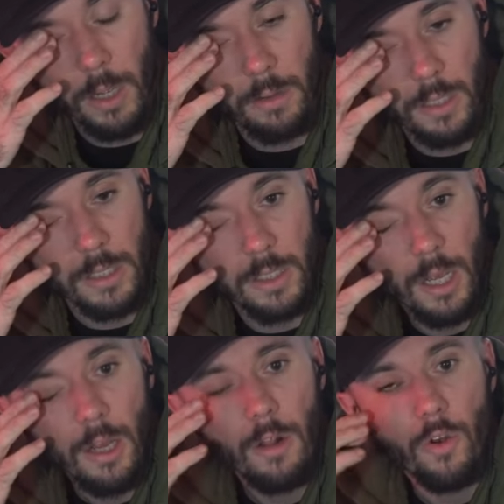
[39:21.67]
about this.
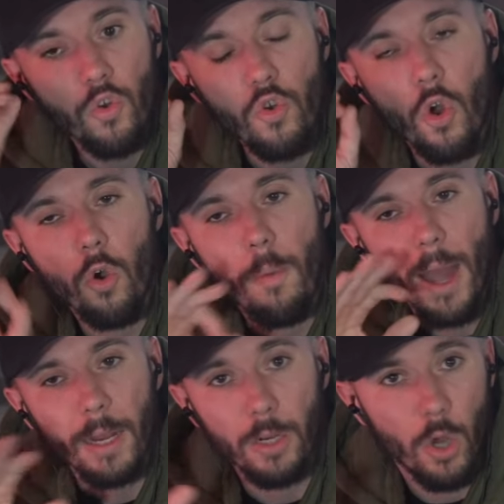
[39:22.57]

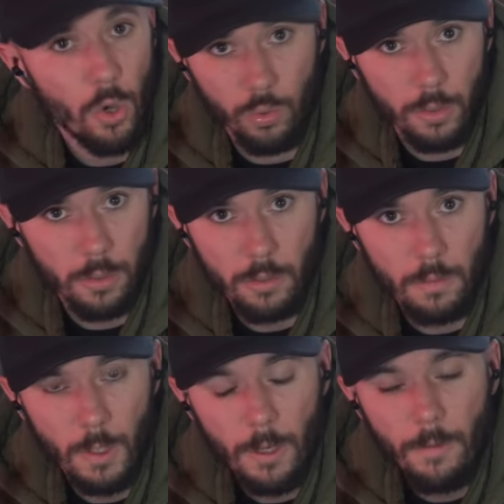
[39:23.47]
Nobody knows
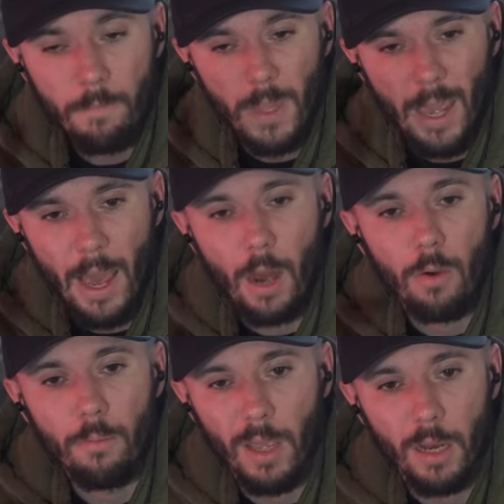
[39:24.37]

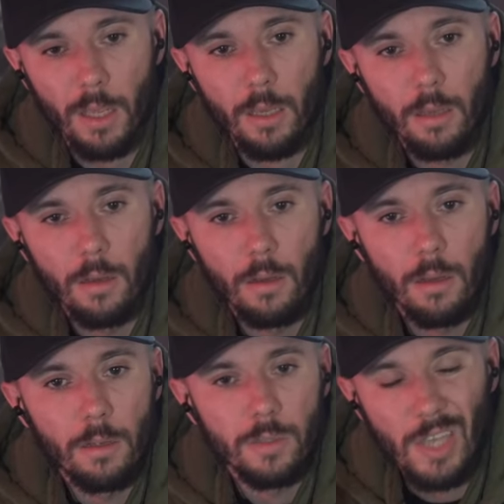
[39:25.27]
how many
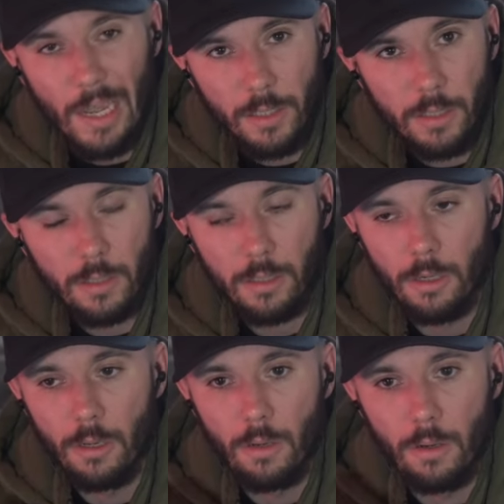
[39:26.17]
tanks
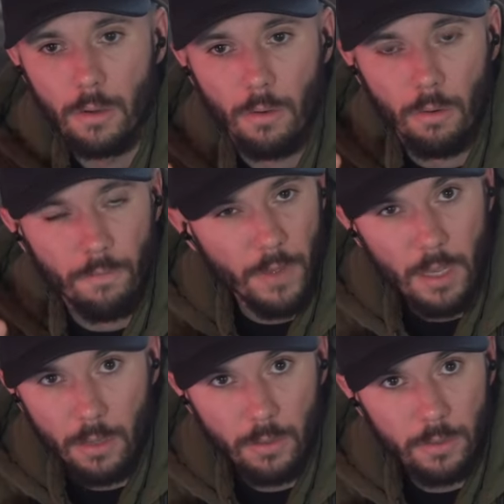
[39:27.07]
or
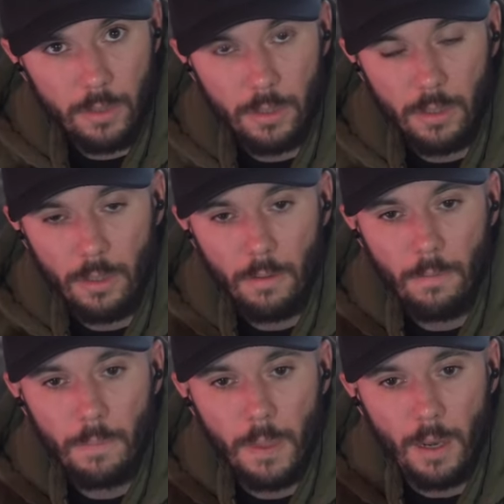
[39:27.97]
vehicles
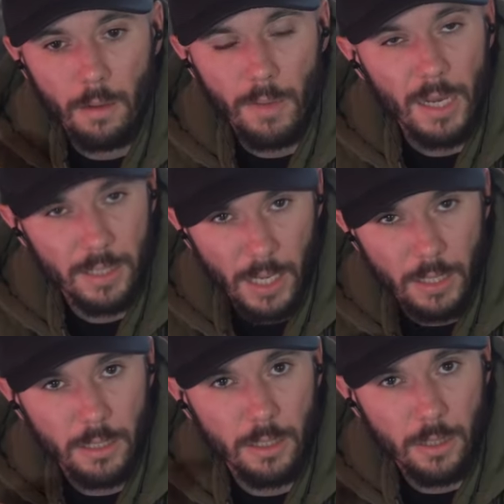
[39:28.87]
Hamas
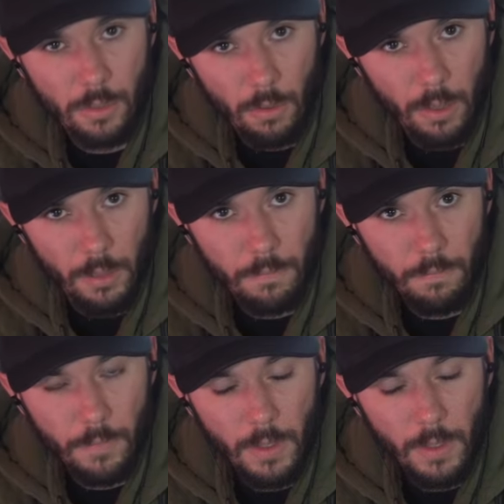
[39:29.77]
has destroyed.